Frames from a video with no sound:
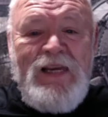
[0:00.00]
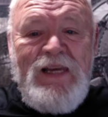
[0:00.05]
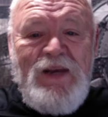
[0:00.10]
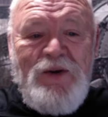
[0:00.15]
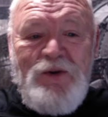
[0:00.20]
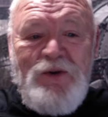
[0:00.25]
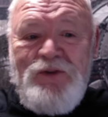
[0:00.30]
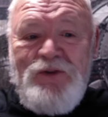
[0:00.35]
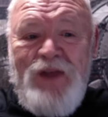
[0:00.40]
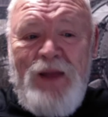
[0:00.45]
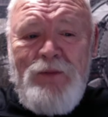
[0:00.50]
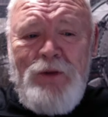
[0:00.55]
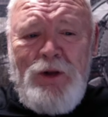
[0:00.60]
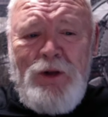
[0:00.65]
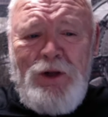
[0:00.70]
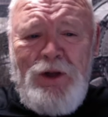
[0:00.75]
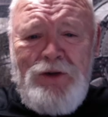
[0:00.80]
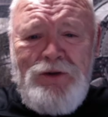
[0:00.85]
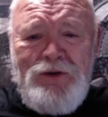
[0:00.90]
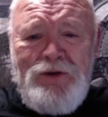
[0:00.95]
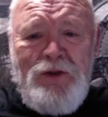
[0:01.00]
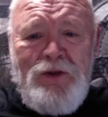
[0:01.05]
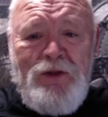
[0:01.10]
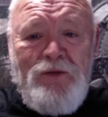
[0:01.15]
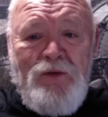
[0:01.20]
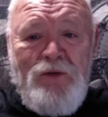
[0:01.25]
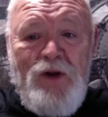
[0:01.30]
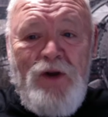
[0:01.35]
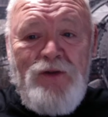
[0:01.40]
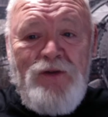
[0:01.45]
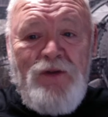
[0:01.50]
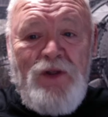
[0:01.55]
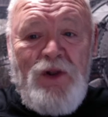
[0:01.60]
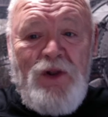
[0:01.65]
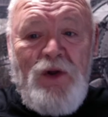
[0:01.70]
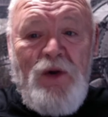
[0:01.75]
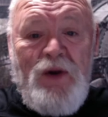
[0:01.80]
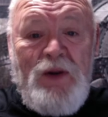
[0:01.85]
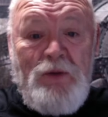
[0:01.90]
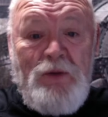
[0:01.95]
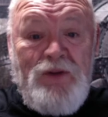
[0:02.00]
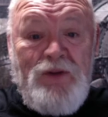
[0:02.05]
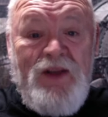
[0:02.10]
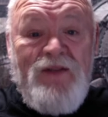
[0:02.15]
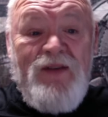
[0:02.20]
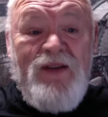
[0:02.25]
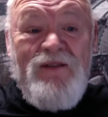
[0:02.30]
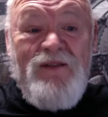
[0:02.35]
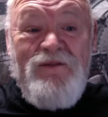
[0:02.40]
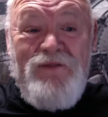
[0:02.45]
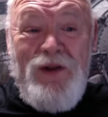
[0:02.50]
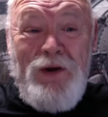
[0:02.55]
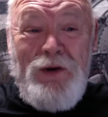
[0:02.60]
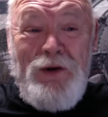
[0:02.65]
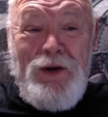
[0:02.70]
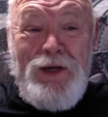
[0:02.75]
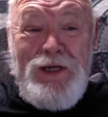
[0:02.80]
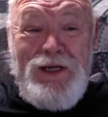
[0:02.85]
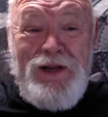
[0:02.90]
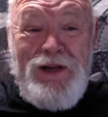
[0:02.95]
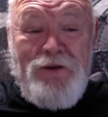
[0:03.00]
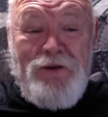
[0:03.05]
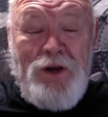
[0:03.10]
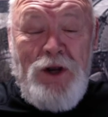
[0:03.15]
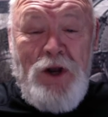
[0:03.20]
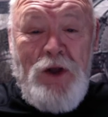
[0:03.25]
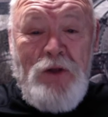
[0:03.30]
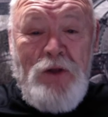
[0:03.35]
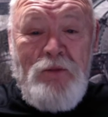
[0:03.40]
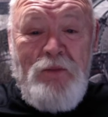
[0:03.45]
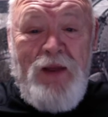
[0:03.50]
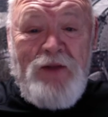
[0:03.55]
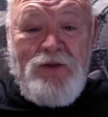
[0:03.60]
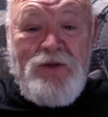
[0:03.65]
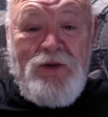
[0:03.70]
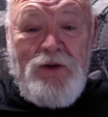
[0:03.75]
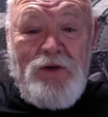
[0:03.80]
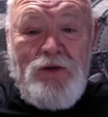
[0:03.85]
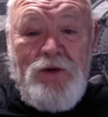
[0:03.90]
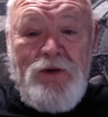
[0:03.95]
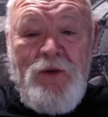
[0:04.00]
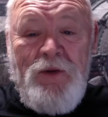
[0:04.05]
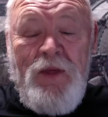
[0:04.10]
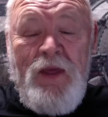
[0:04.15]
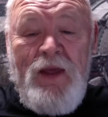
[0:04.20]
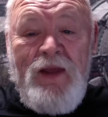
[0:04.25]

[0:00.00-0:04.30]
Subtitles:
When Samuel listened to the voice of the Lord, he was given a very difficult message.